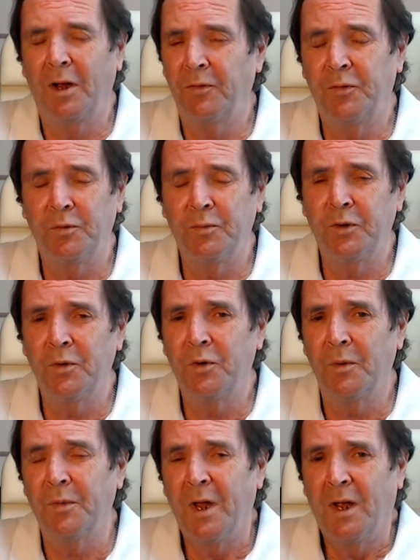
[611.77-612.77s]
from
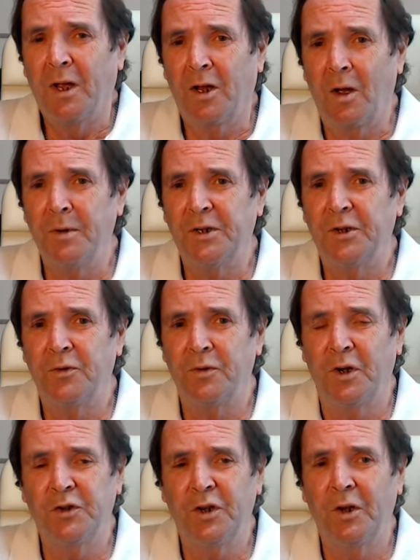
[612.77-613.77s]
Europe, coming to
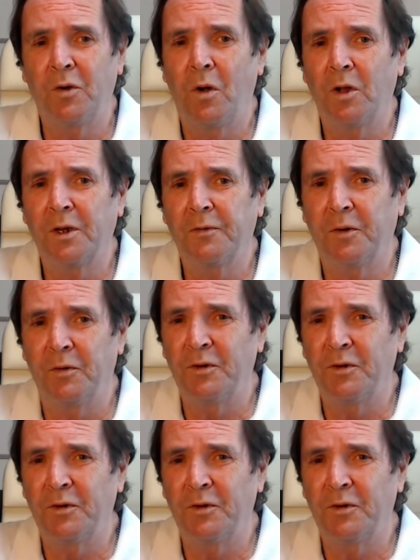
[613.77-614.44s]
Russia and calling for